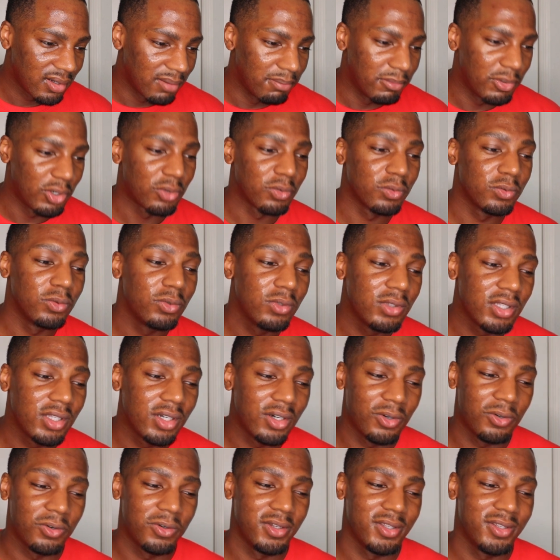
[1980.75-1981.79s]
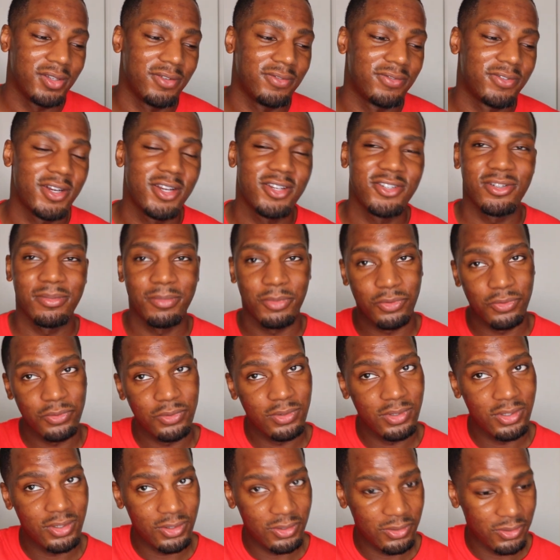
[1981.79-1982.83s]
marula oil, virgin
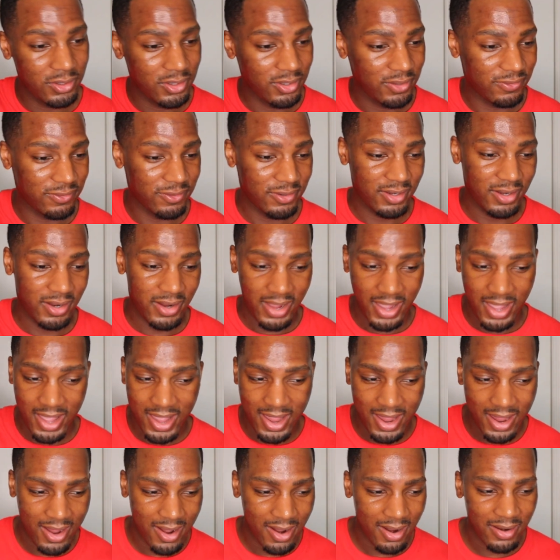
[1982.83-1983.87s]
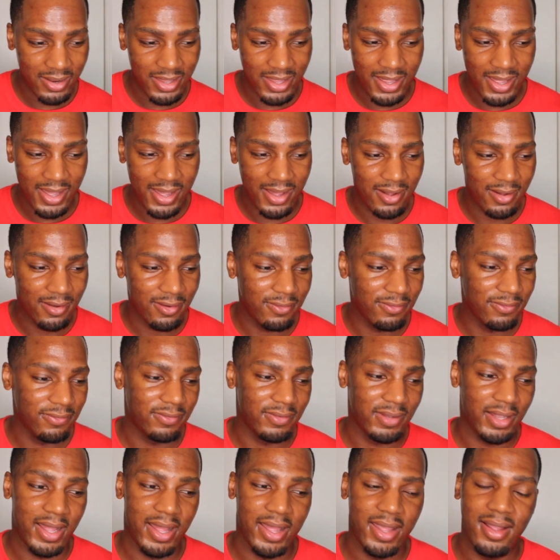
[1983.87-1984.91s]
marula oil for your hair. They have
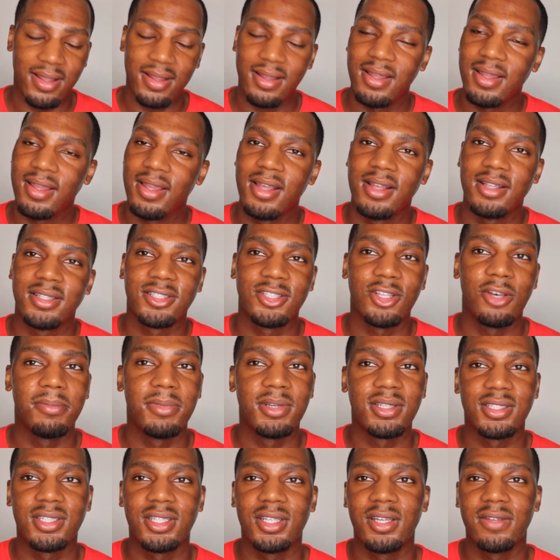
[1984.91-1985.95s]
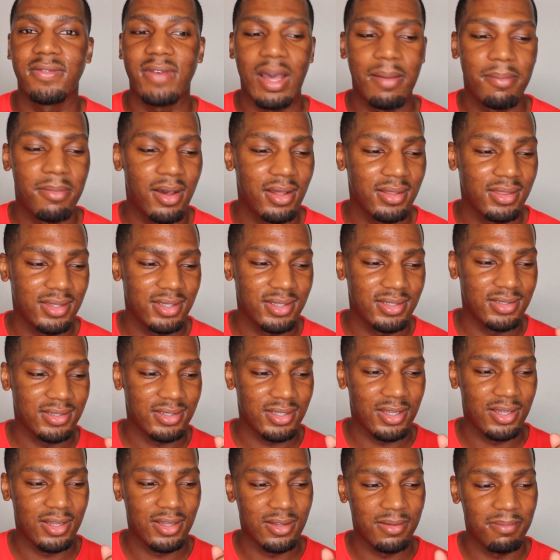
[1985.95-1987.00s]
like so much stuff. I bought this
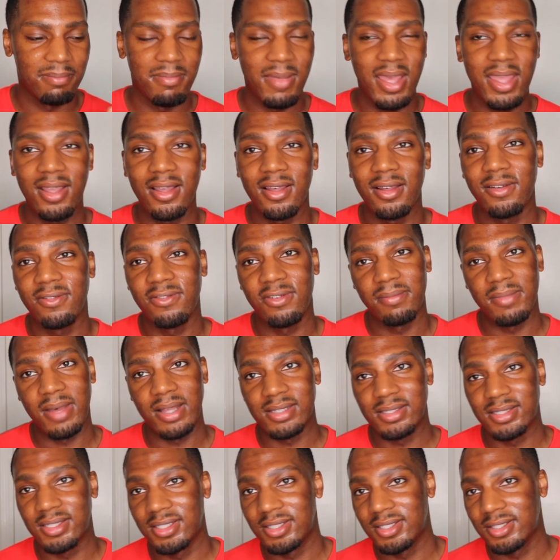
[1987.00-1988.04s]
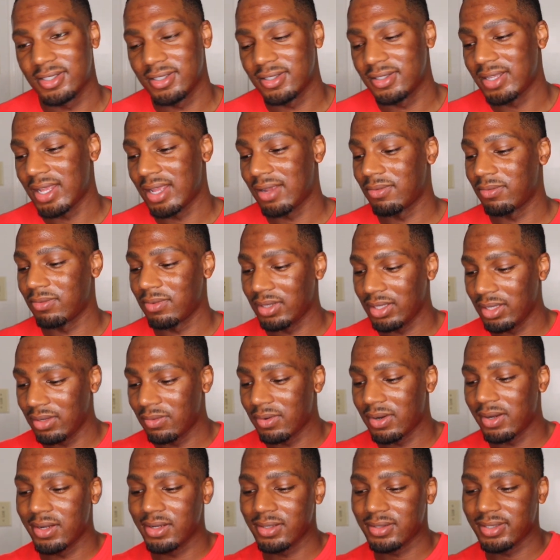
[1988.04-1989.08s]
makeup for my sister that really
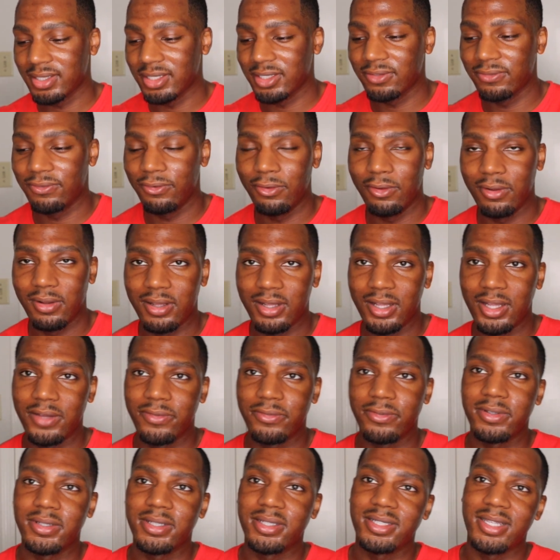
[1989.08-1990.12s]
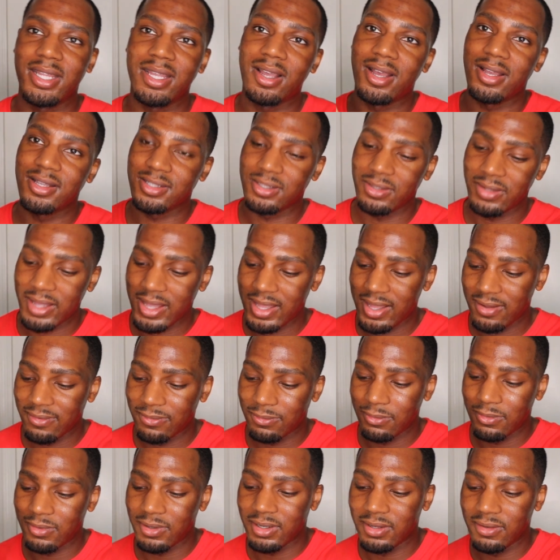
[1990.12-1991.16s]
works. It's full coverage. They also have
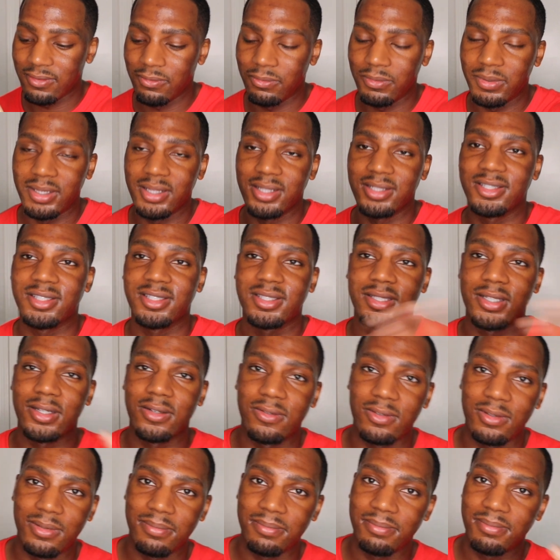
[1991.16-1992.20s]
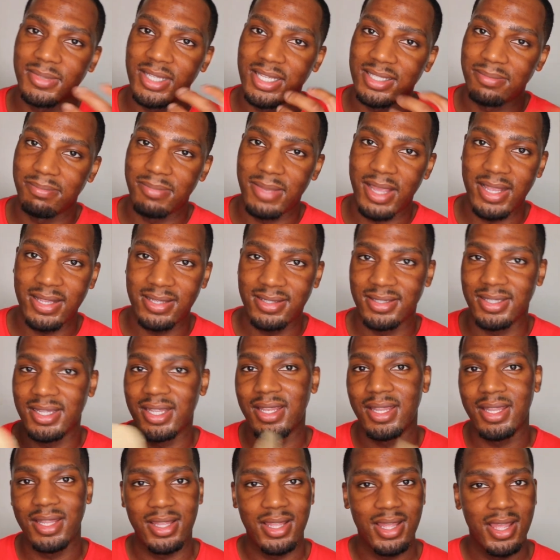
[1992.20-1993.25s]
one with a serum that's based
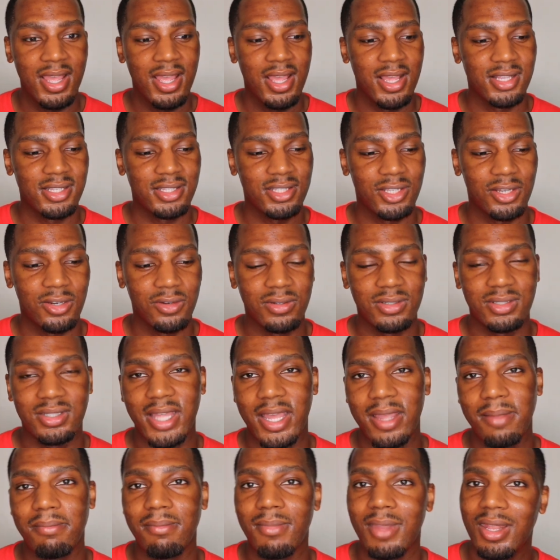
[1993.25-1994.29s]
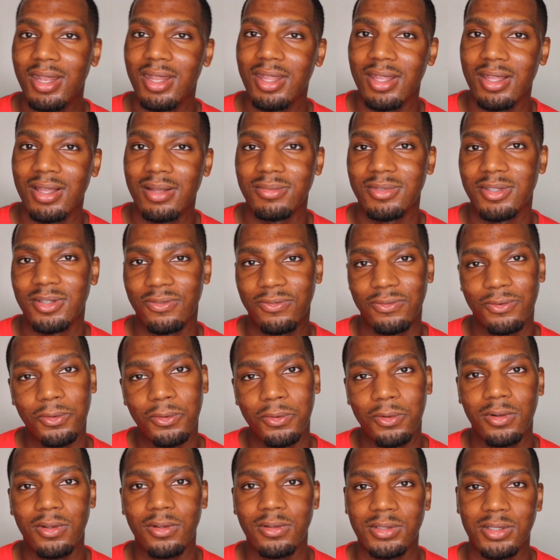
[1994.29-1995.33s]
in it, so it's like medium to
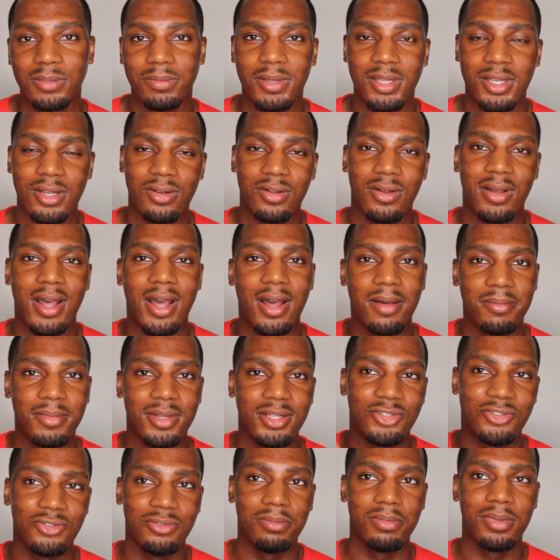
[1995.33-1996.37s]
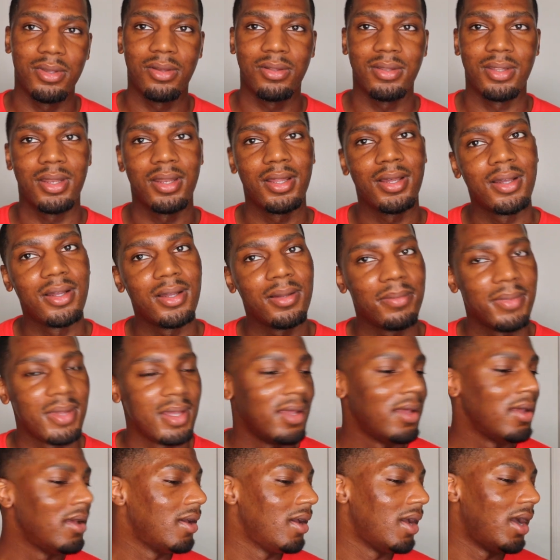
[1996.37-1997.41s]
full depending on how much you build it up.
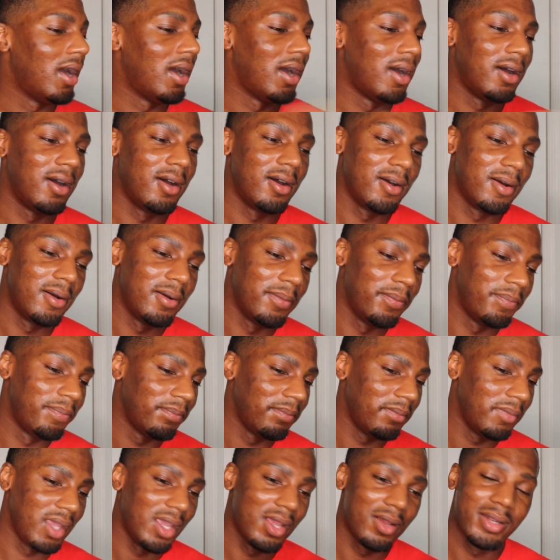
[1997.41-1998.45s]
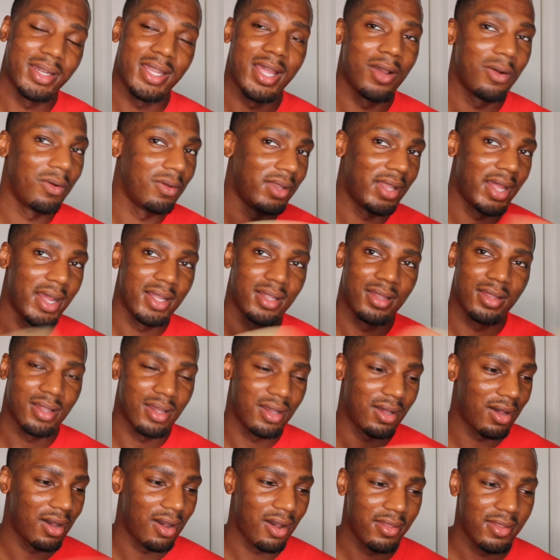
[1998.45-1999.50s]
Like
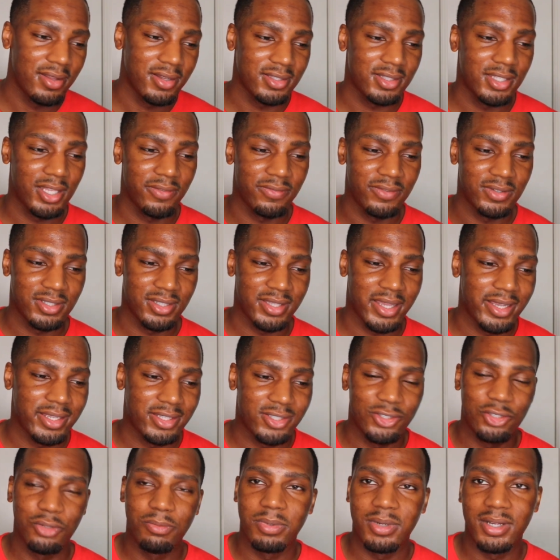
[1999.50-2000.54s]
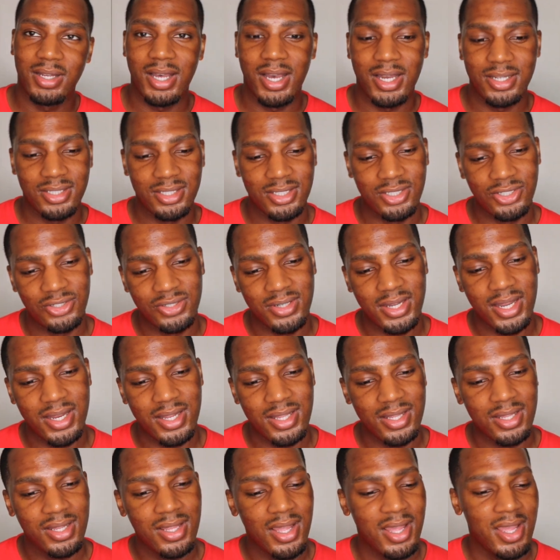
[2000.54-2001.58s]
all their stuff is like super
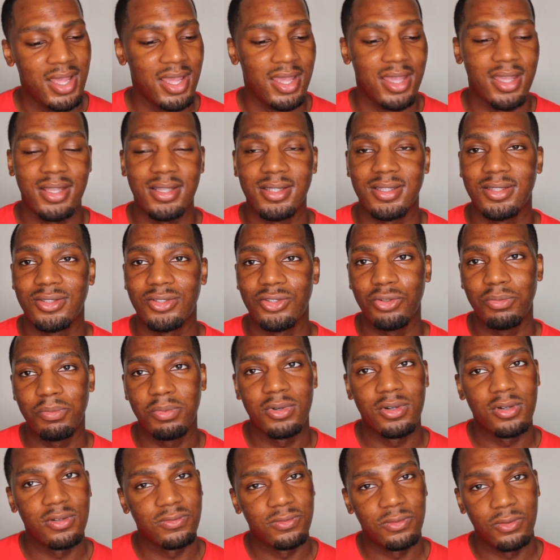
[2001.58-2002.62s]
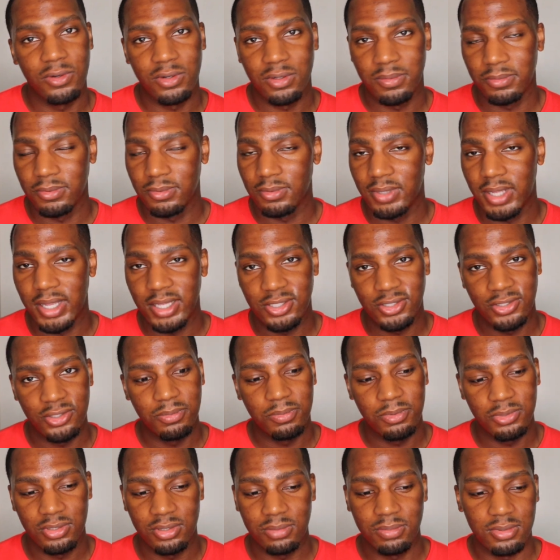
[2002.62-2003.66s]
concentrated. It's super affordable, like
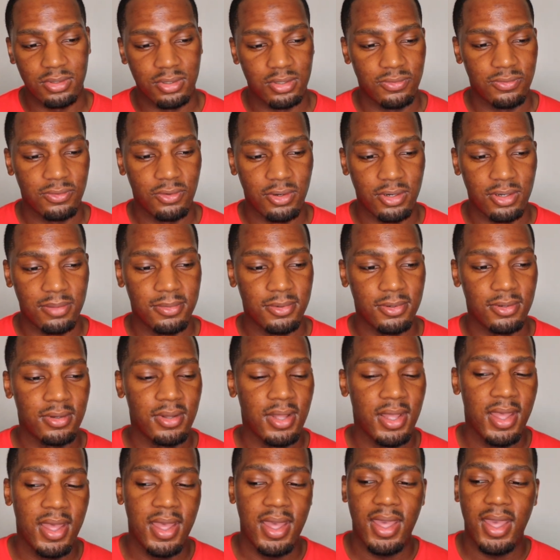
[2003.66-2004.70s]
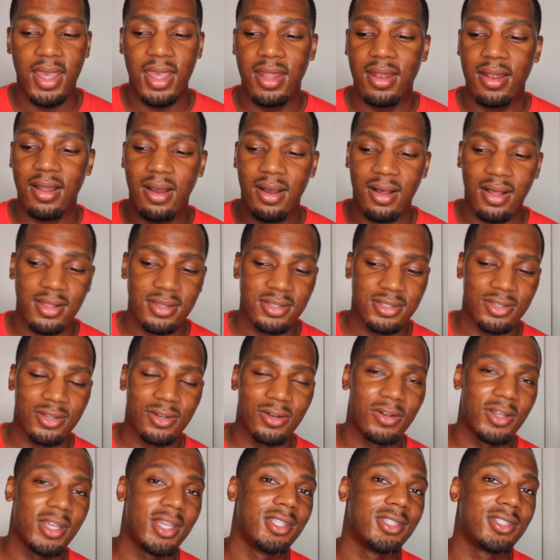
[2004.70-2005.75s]
super affordable, and
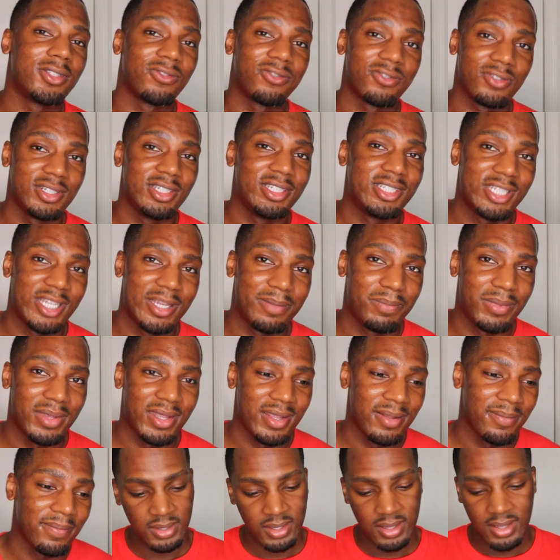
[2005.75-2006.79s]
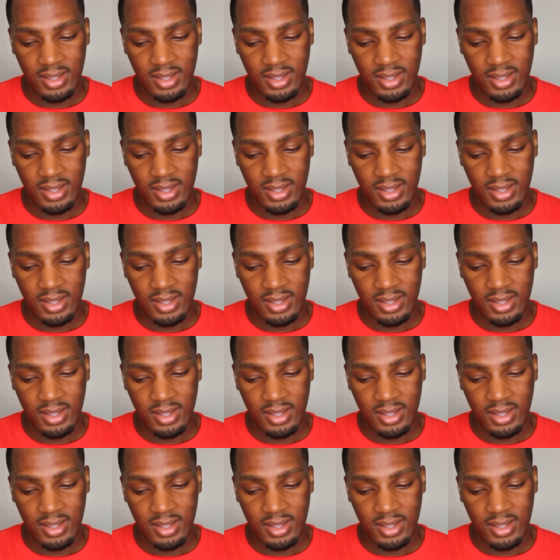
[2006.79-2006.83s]
also it's free shipping.